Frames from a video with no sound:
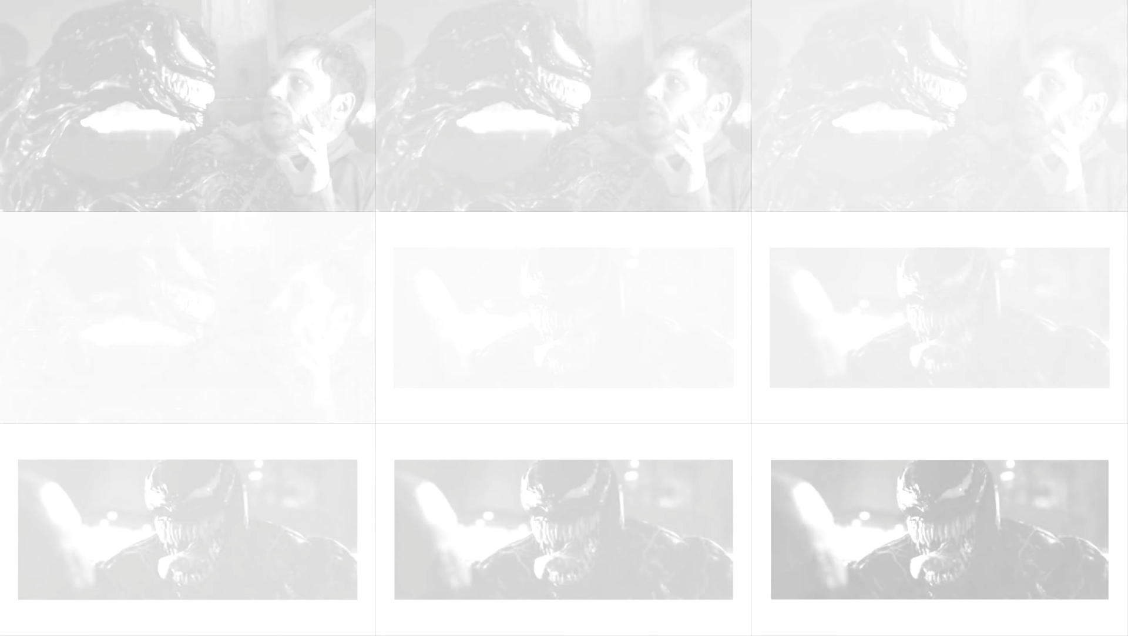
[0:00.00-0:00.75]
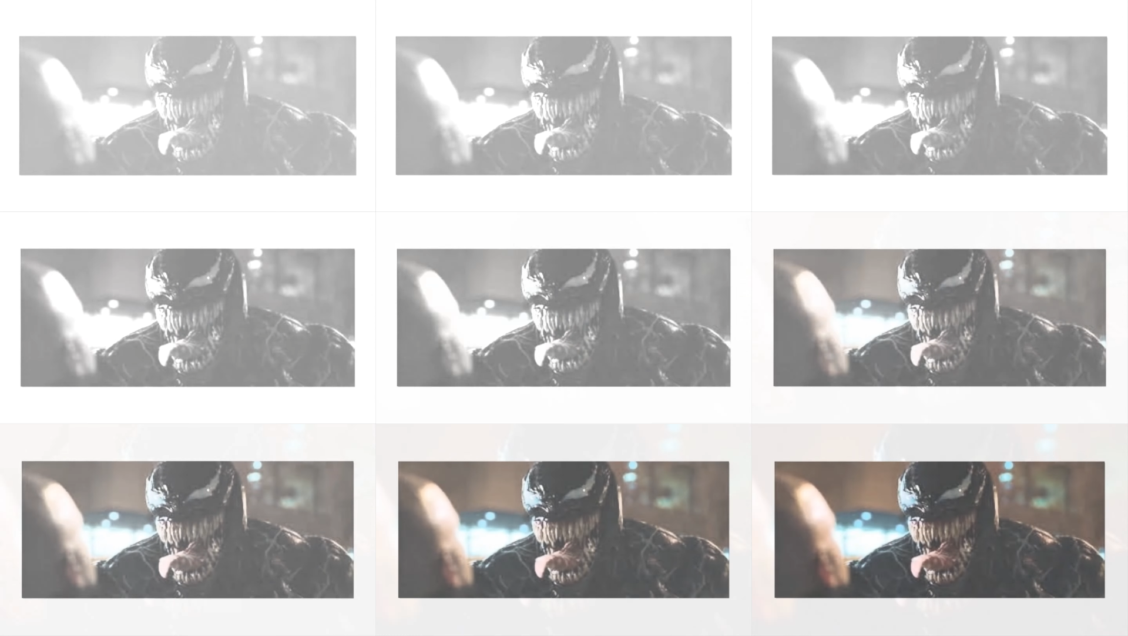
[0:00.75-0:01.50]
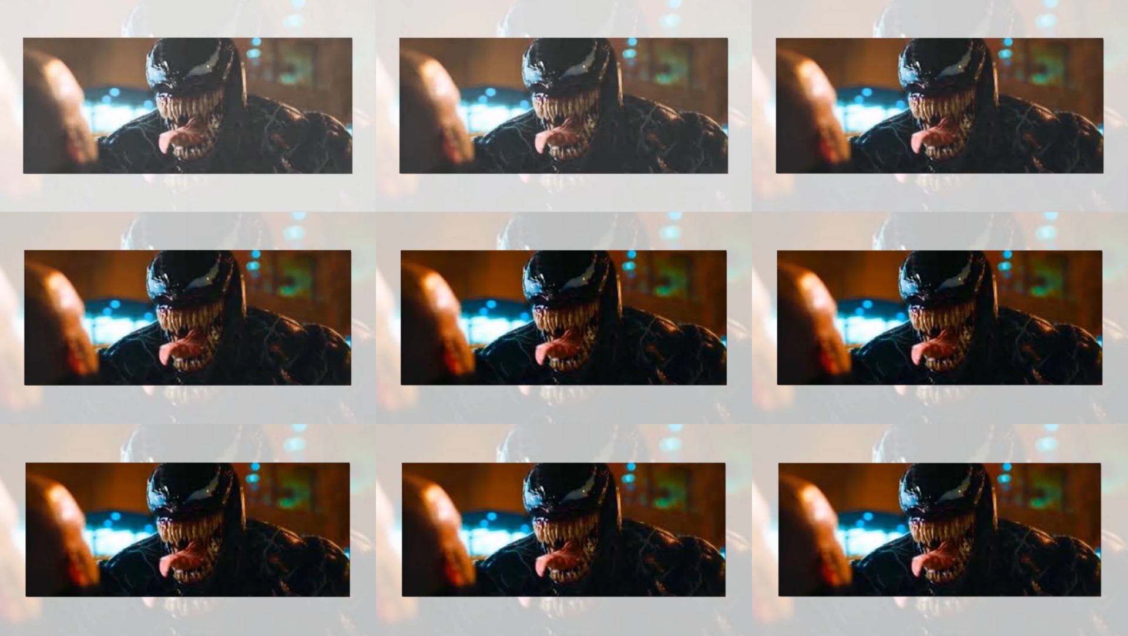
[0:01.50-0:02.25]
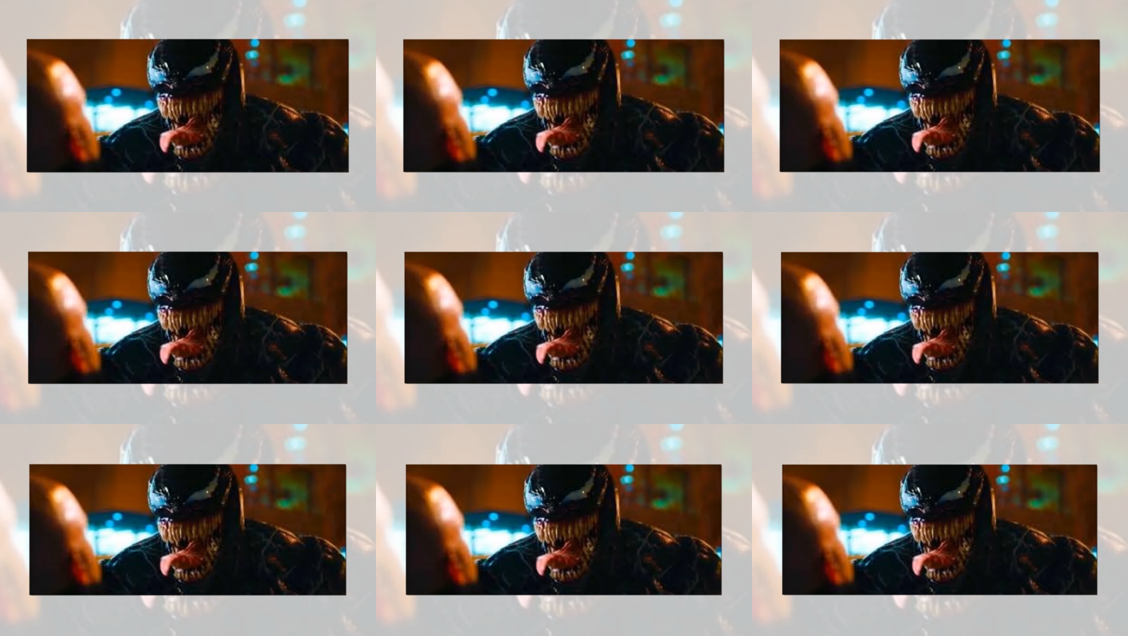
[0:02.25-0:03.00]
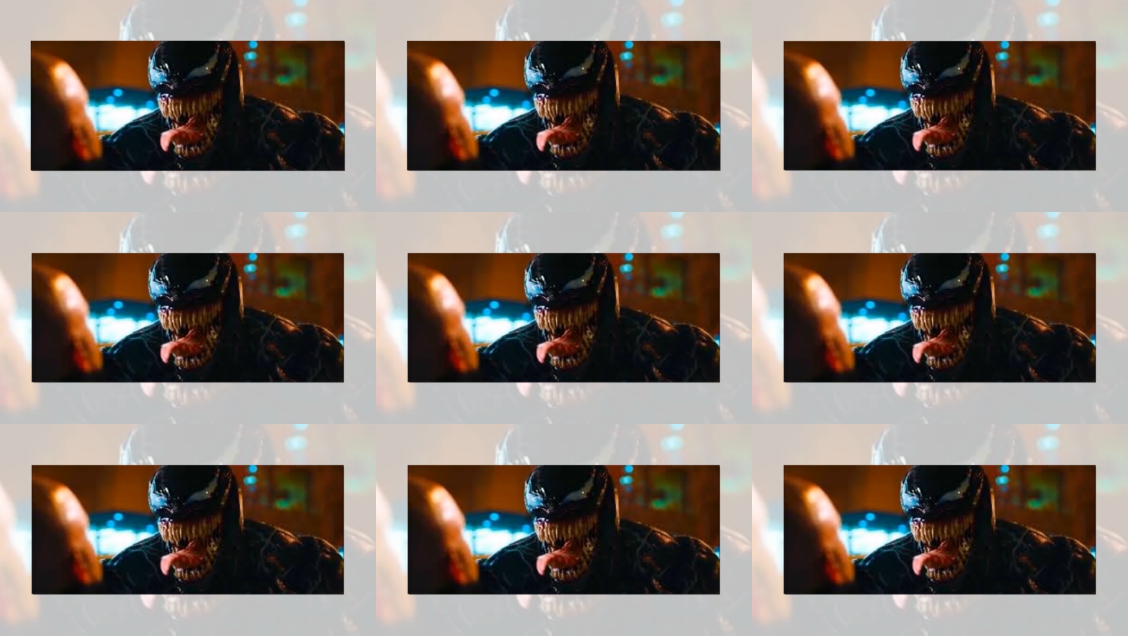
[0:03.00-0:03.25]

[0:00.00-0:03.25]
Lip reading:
(no speaker visible)